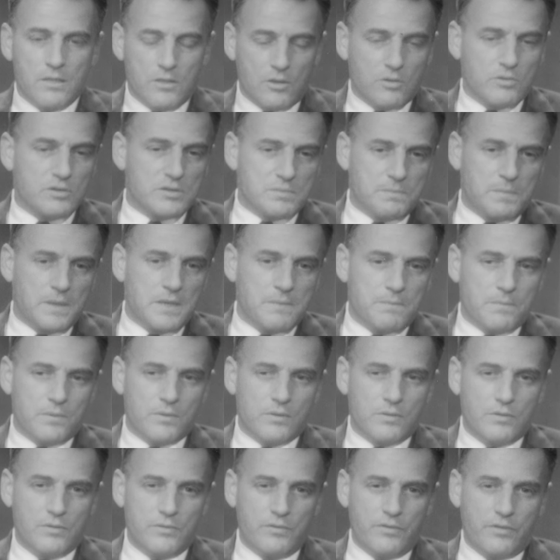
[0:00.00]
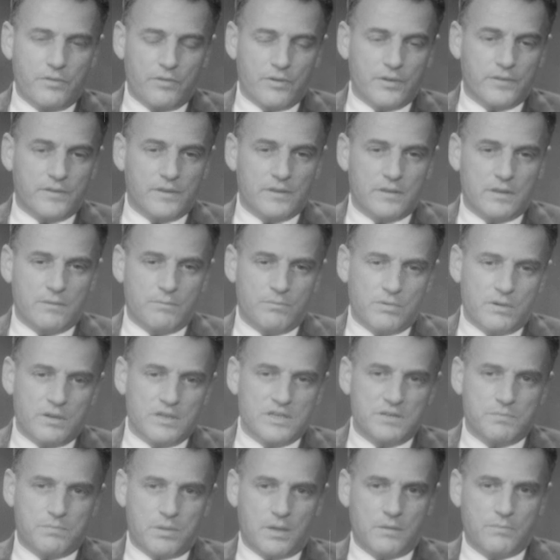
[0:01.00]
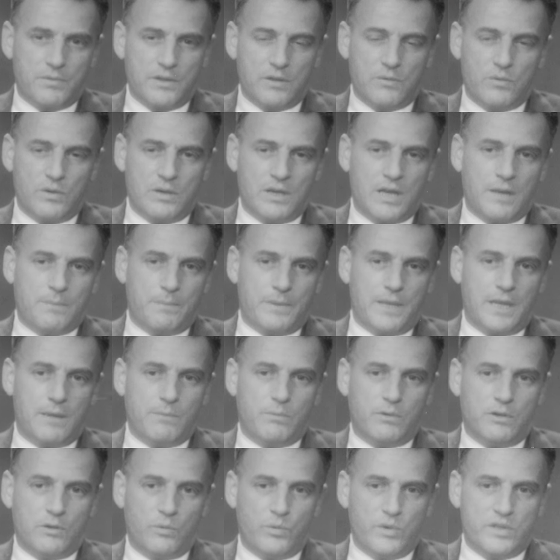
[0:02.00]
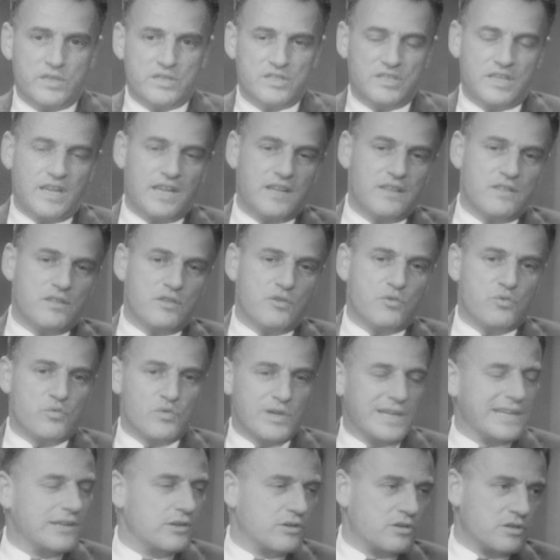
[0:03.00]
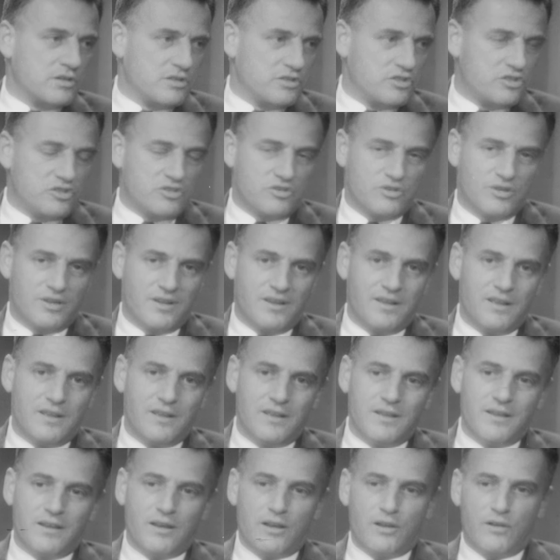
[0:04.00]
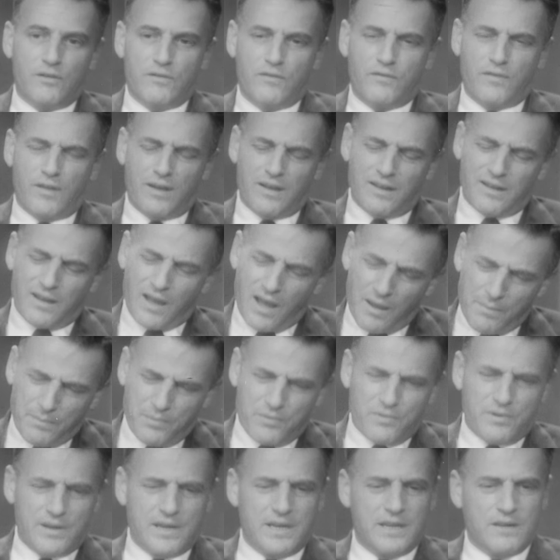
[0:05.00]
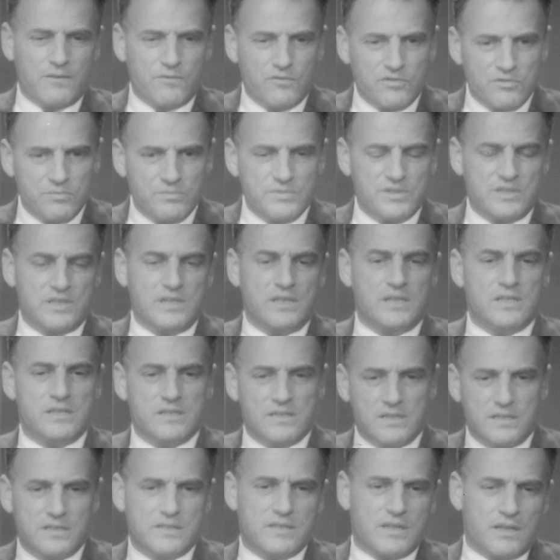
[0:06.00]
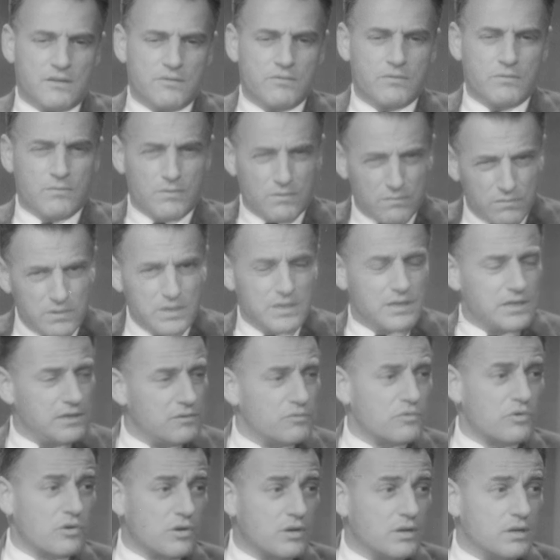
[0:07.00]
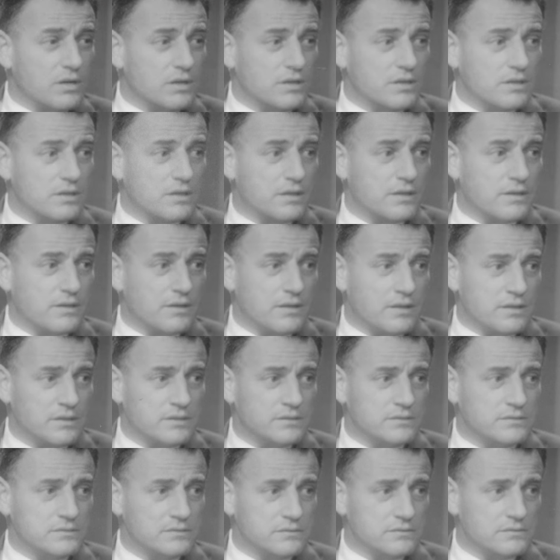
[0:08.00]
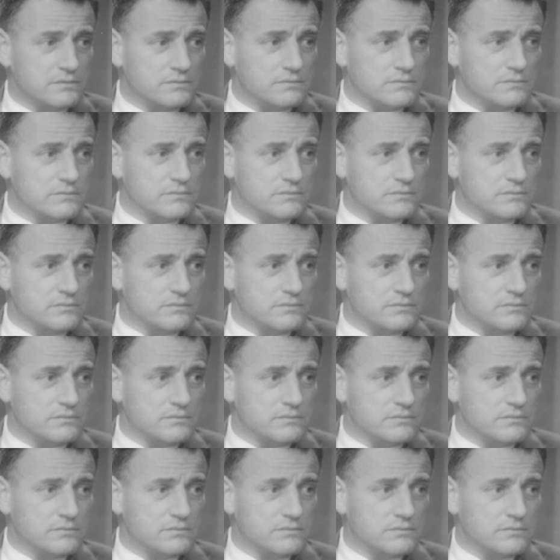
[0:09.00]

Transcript: those people who thought that the British public would not be able to withstand the rigors of operating room scenes, etc., were really wrong. All right, Stanley, well,